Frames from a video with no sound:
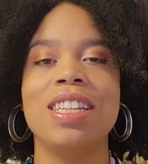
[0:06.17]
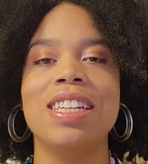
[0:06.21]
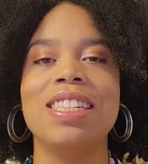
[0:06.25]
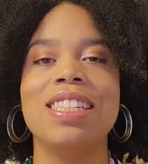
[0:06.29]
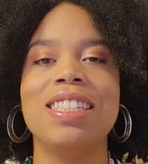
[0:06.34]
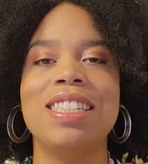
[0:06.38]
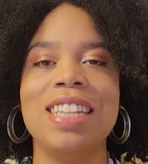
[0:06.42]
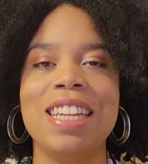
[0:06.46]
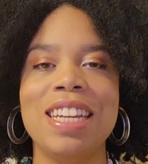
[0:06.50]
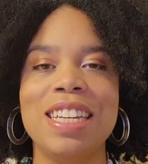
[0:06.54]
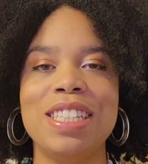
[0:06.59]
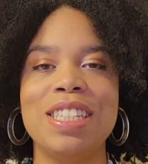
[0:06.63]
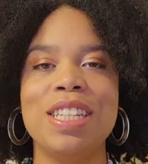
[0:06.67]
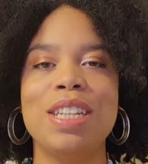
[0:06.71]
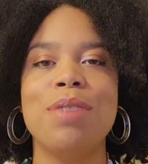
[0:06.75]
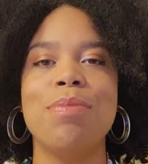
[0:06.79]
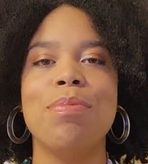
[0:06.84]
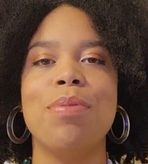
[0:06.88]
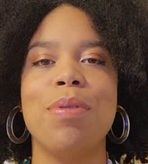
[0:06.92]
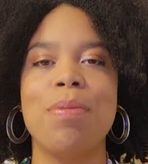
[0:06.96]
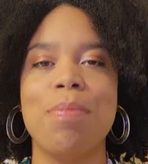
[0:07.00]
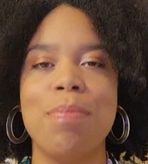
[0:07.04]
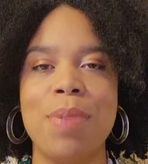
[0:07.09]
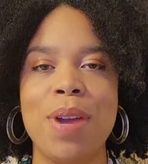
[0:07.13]
the season
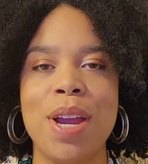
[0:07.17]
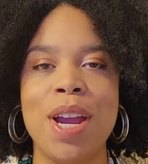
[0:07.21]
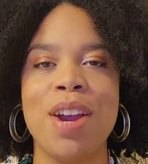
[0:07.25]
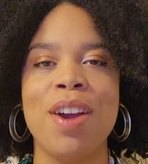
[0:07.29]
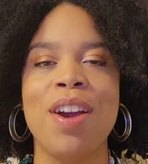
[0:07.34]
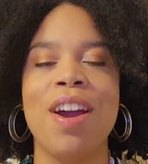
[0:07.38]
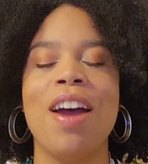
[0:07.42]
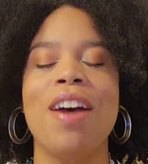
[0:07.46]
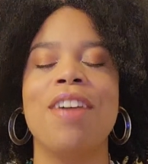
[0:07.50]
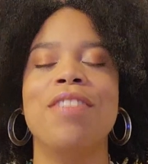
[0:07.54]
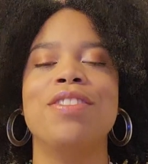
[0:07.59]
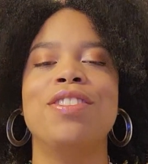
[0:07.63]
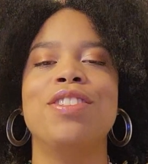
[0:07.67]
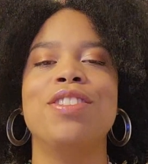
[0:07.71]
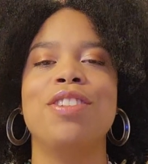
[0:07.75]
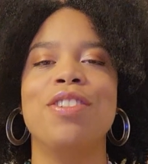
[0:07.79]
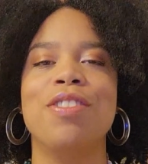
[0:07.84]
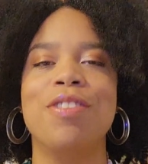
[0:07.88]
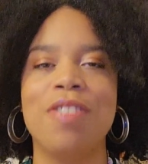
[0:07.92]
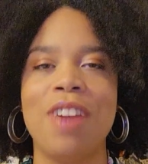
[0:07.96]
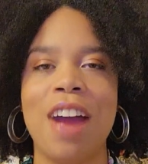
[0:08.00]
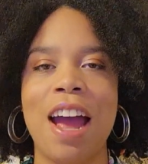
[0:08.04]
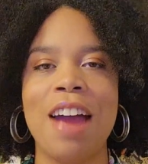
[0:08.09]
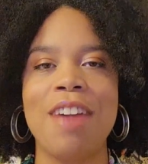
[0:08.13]
premiere of
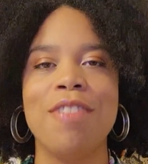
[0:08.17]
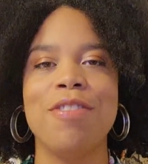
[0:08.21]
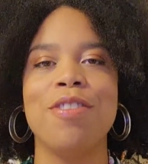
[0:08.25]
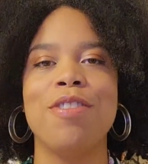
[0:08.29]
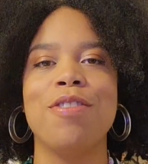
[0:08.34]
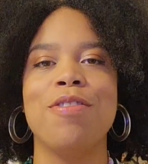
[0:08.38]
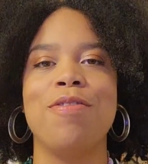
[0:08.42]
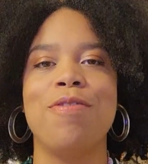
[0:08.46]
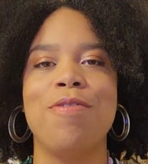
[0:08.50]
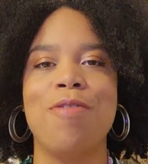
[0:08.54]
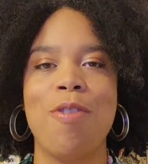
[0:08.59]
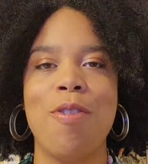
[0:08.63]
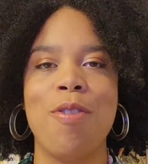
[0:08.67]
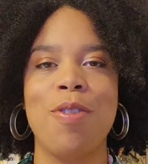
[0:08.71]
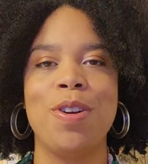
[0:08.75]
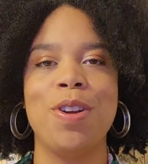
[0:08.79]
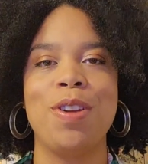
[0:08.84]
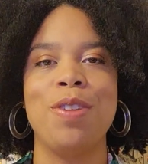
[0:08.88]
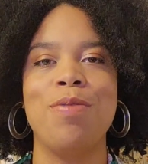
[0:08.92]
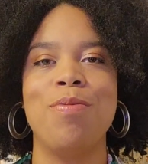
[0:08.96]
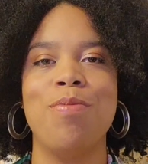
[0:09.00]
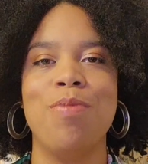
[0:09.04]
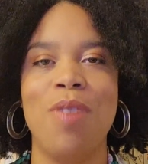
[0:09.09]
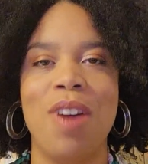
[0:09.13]
Survivor
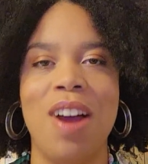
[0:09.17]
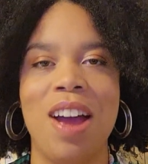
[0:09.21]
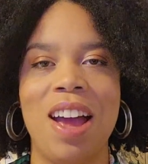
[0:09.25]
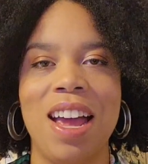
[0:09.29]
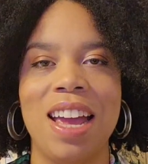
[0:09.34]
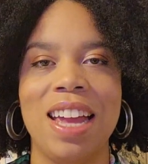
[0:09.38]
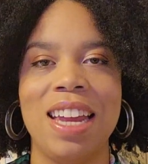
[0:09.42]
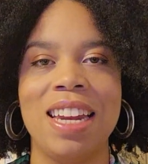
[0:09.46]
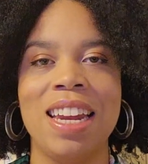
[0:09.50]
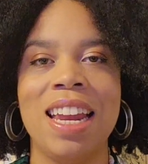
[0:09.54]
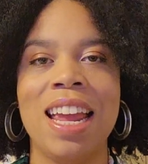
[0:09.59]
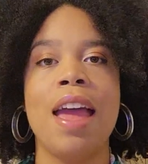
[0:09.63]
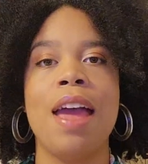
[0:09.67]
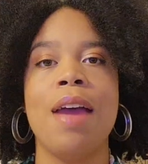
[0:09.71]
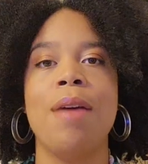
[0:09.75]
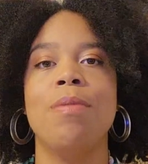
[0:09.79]
41.